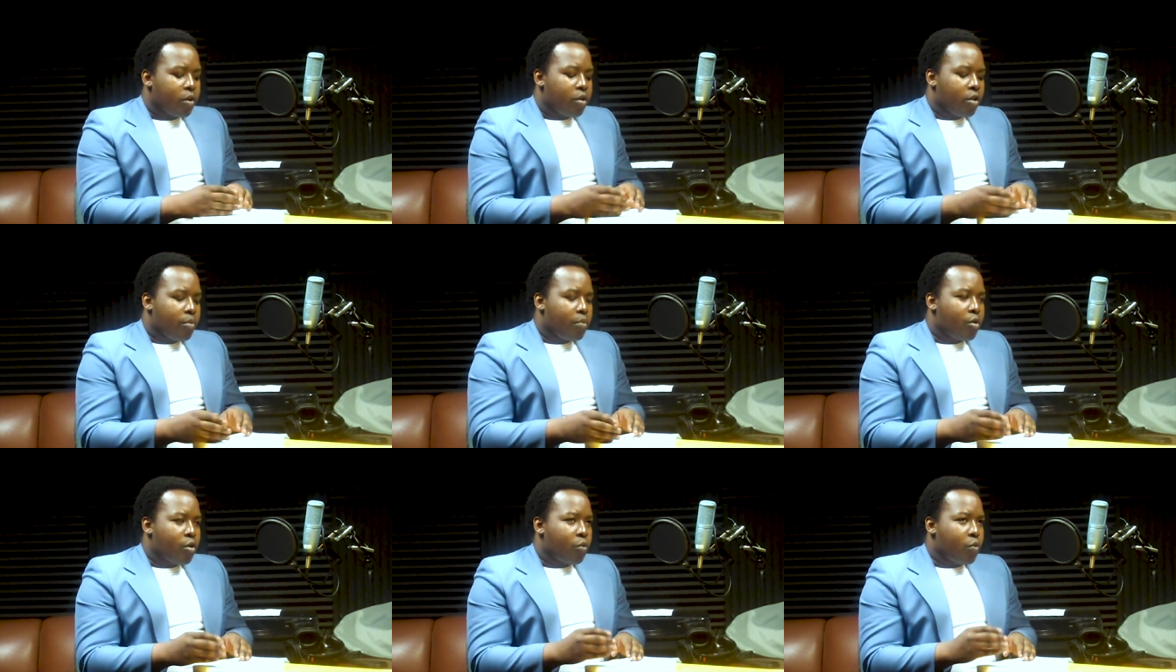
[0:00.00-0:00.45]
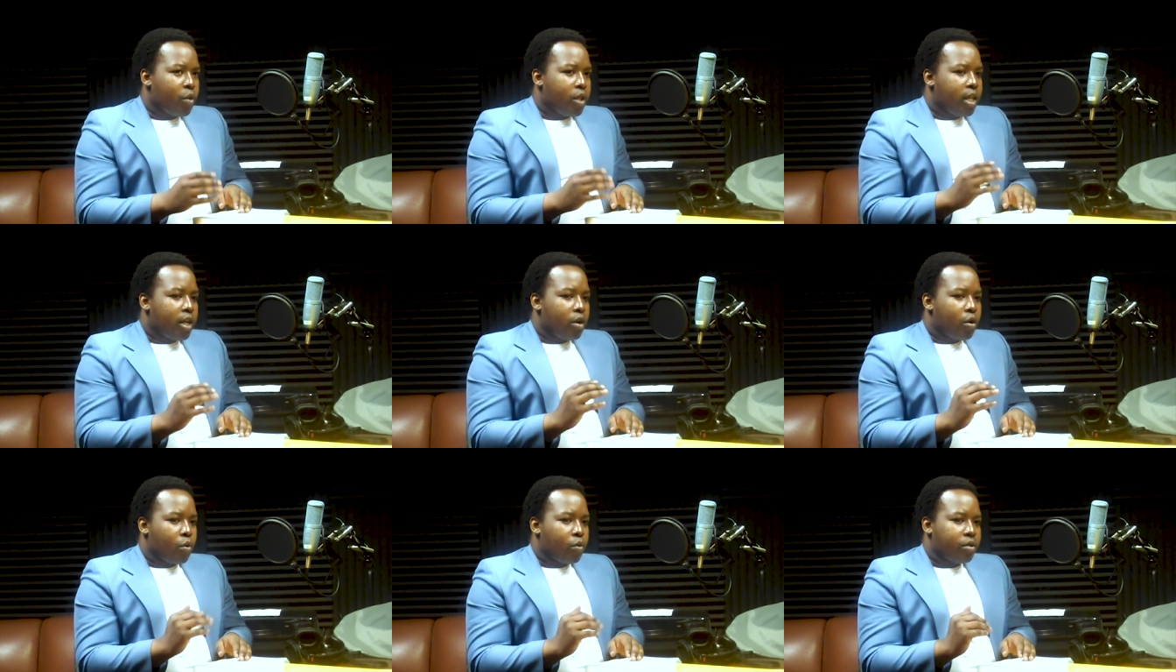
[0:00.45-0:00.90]
your book
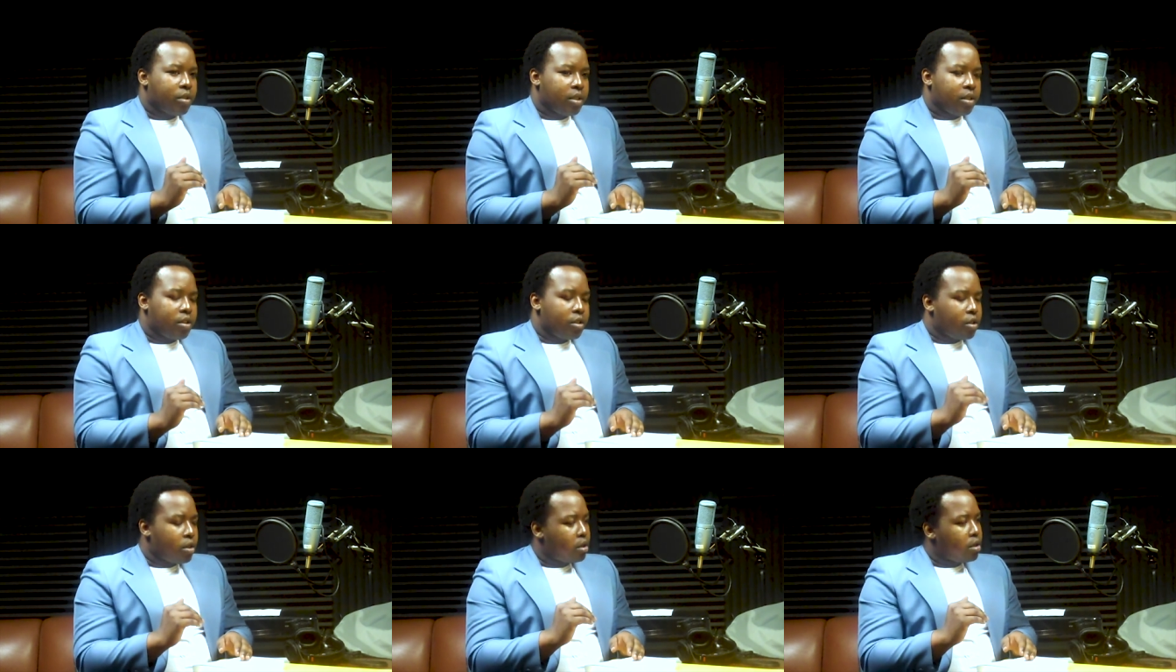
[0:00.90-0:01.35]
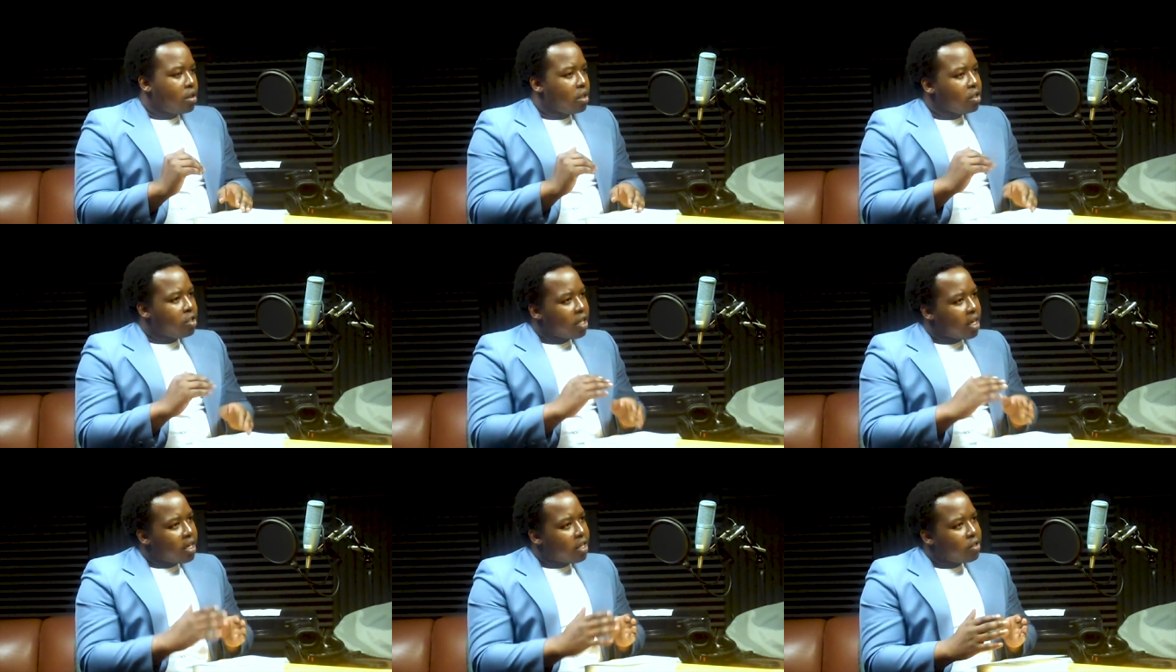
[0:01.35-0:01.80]
really goes into the
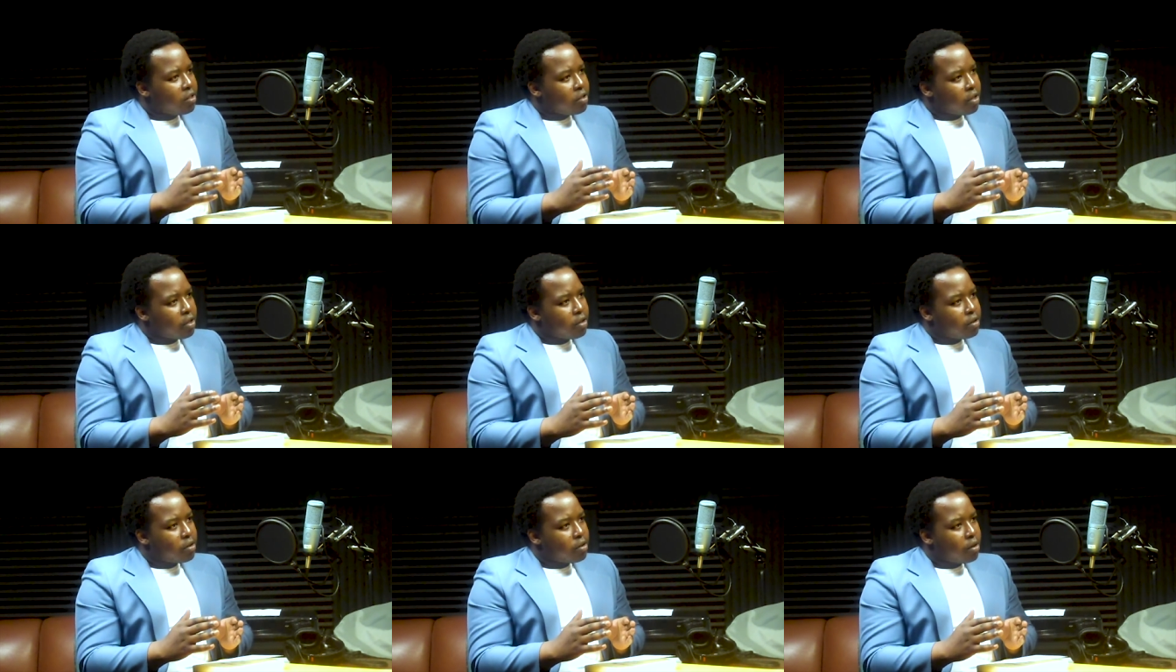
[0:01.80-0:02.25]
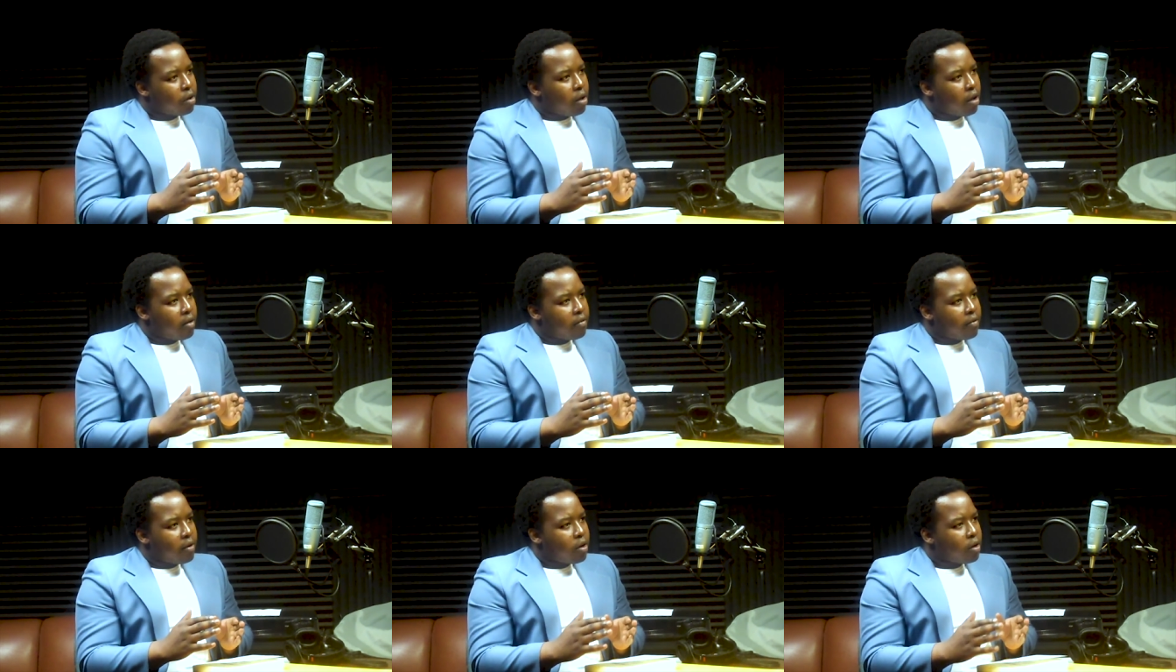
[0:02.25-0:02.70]
genesis
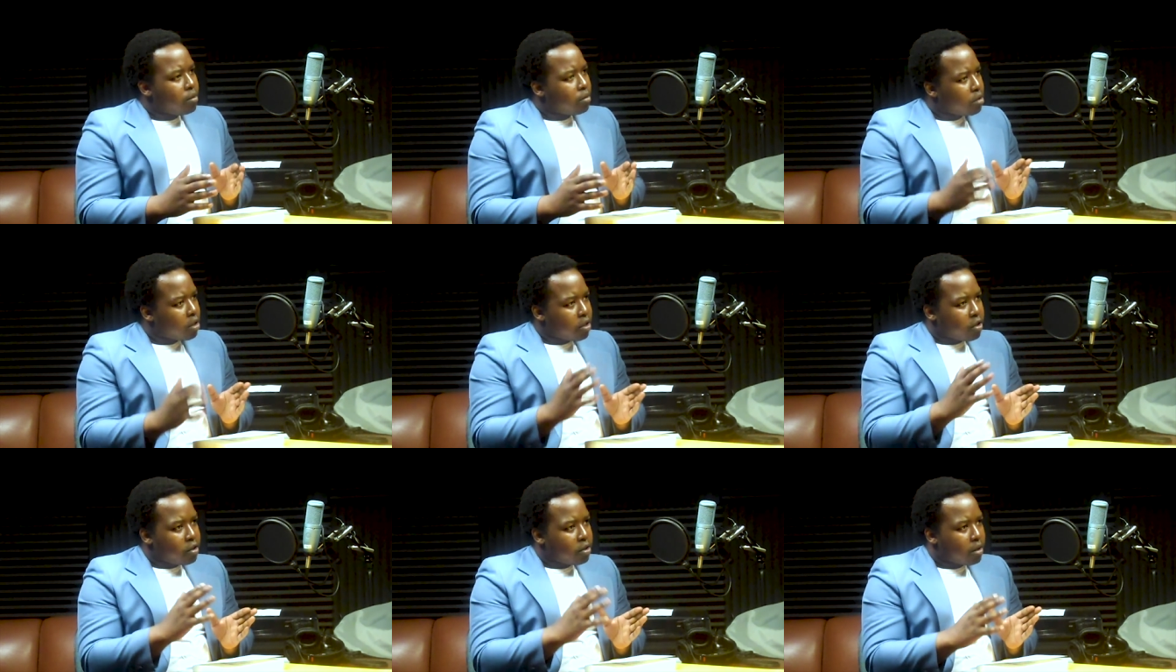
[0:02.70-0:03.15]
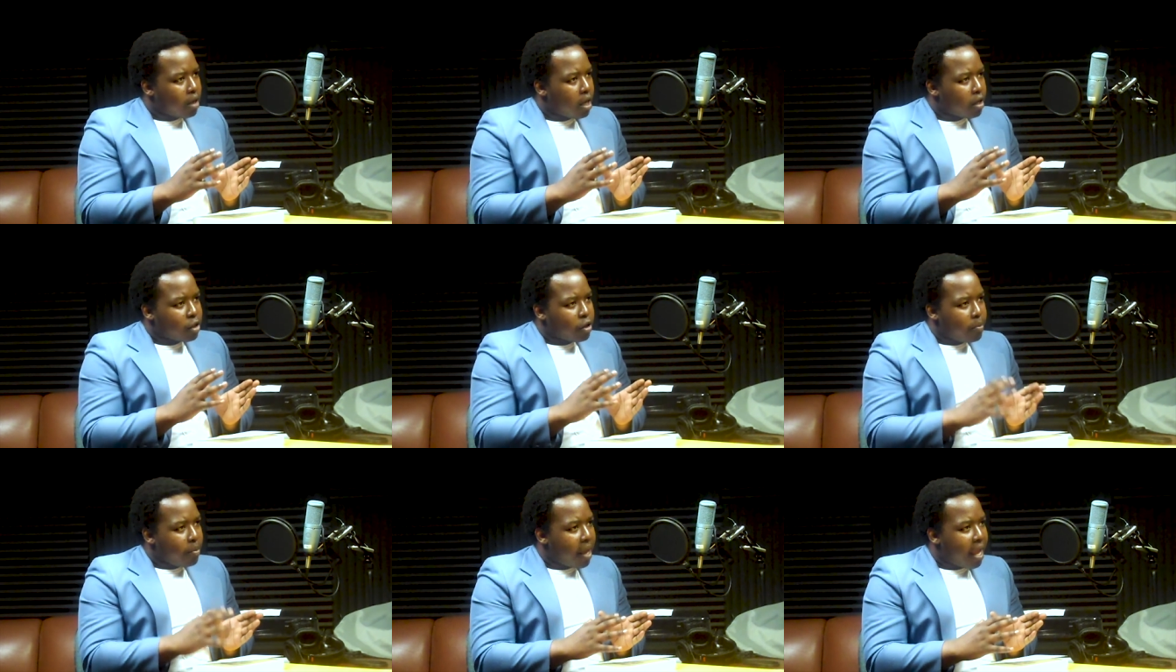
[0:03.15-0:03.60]
of you know touches
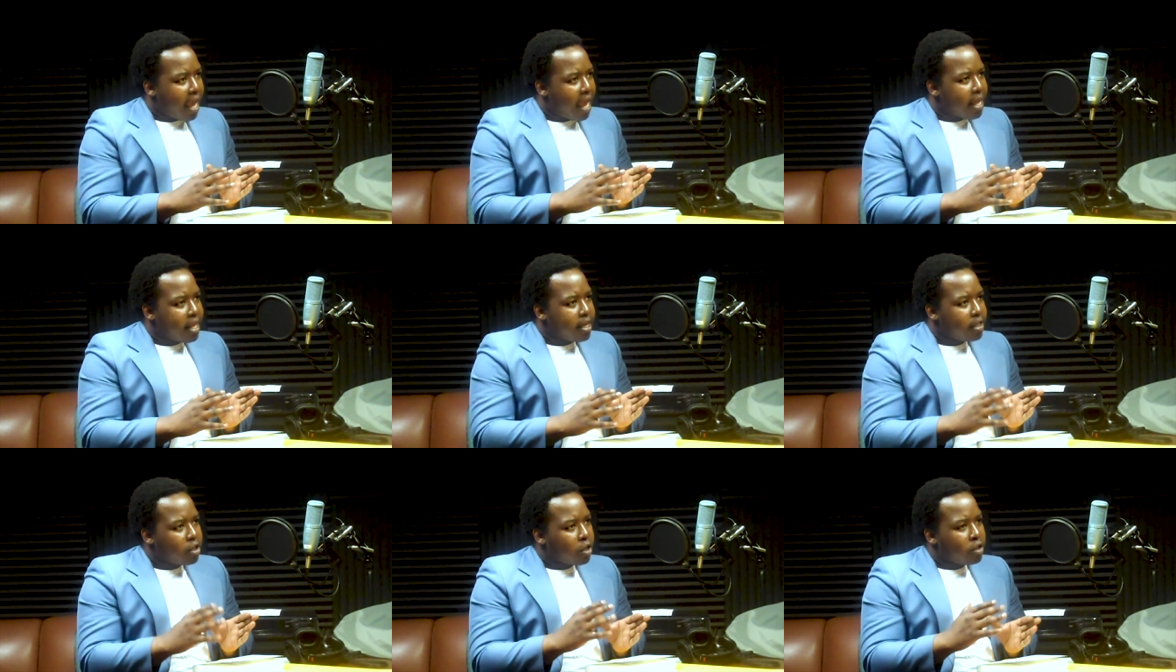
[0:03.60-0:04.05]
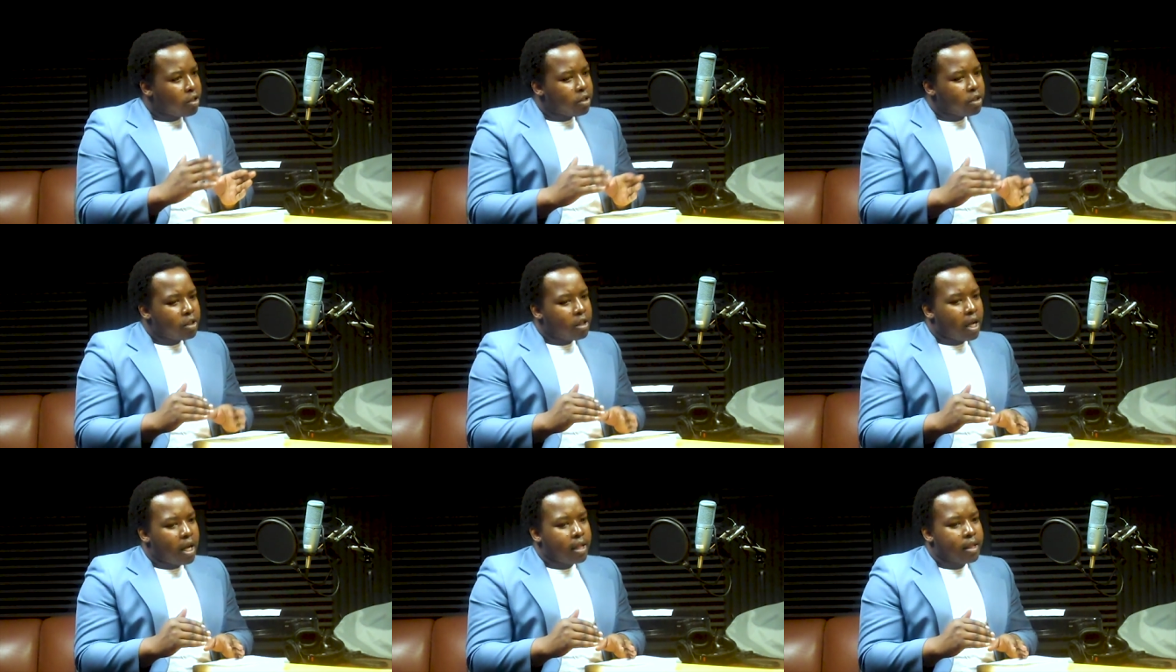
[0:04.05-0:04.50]
on Japan. It
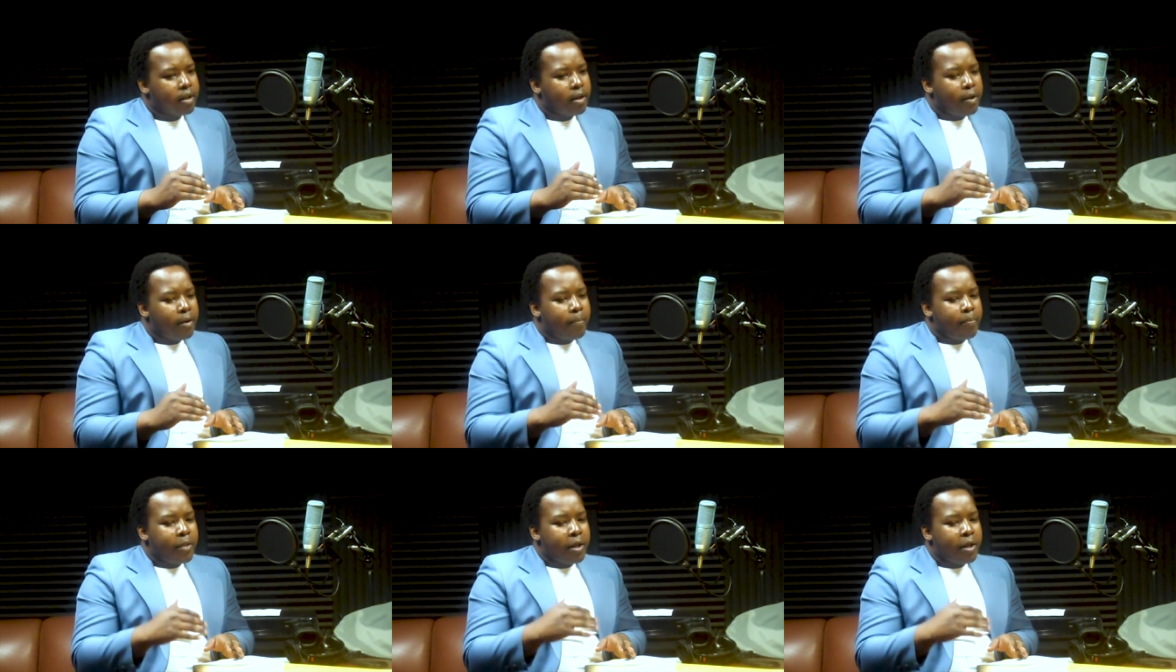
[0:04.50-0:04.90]
touches on mm-hmm.